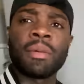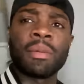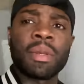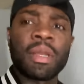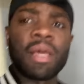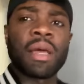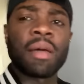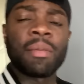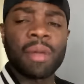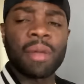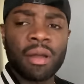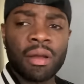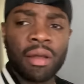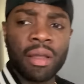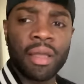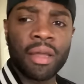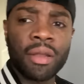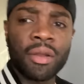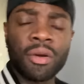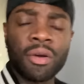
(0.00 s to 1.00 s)
Today, I'm going
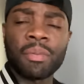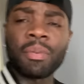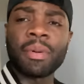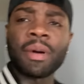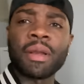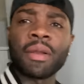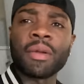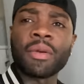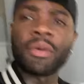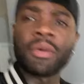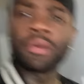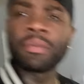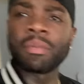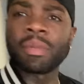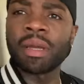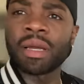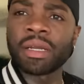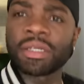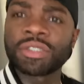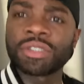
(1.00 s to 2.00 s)
to head out on the road. I'm
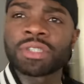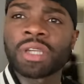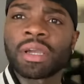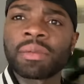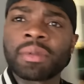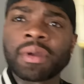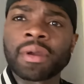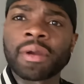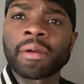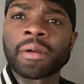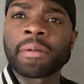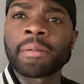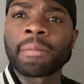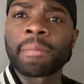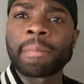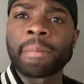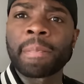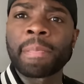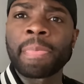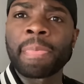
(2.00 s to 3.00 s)
going to jam here.
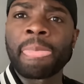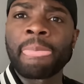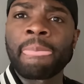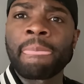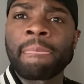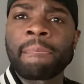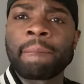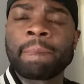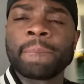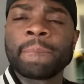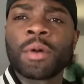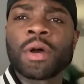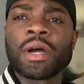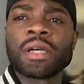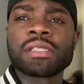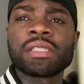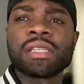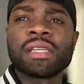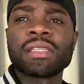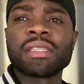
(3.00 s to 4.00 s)

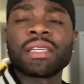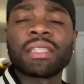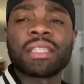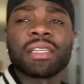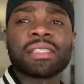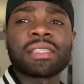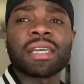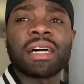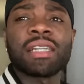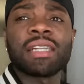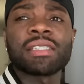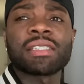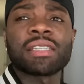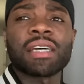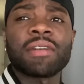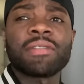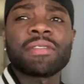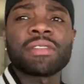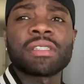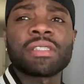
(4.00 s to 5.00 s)
Boys, they said it's
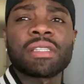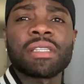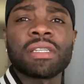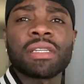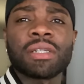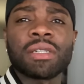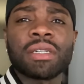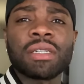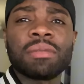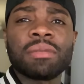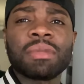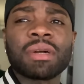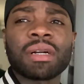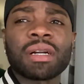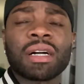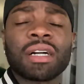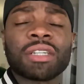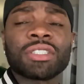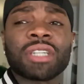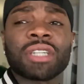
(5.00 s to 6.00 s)
Alyssa is still in
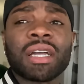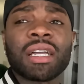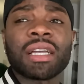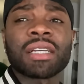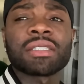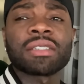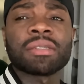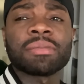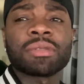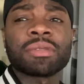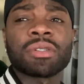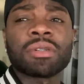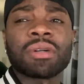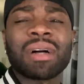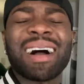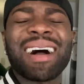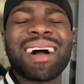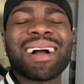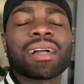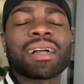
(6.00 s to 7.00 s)
because she accepts
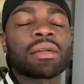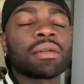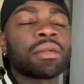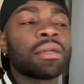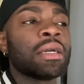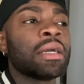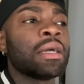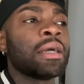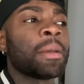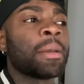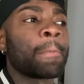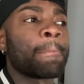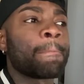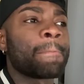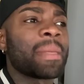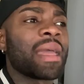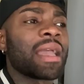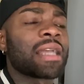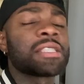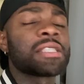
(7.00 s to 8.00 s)

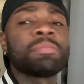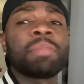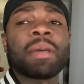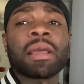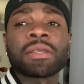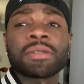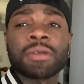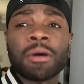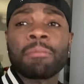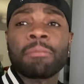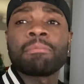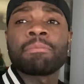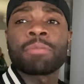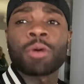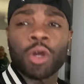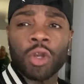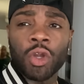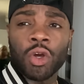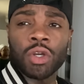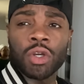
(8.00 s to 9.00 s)
expect some
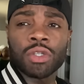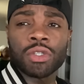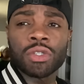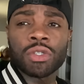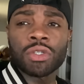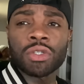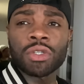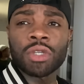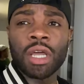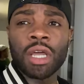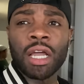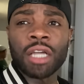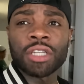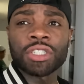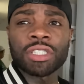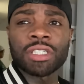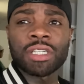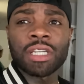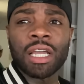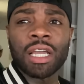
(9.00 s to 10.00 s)
products.
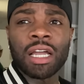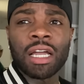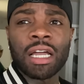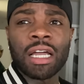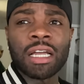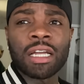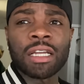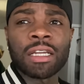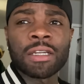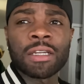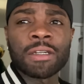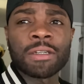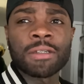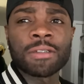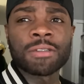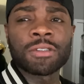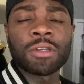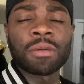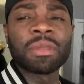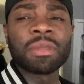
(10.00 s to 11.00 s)
She can't,
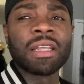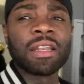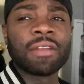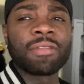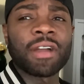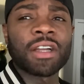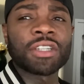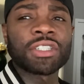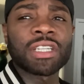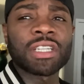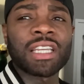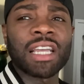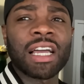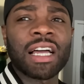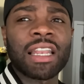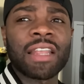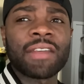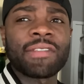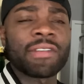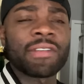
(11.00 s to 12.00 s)
some delivery, she can't
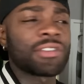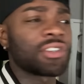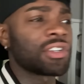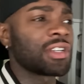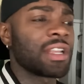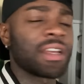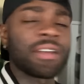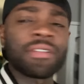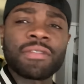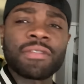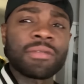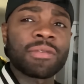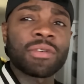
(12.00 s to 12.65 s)
leave if she left.